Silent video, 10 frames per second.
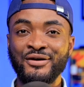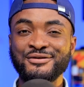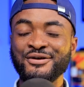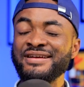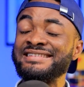
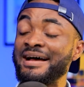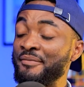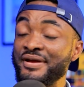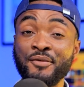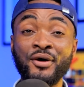So in
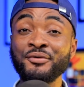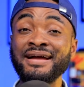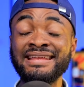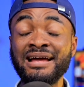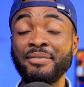summary, what do
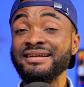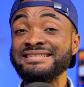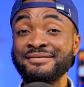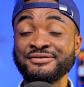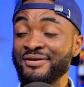I think about the
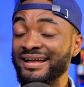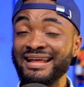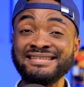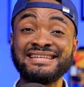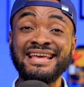Samsung
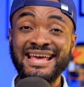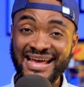Galaxy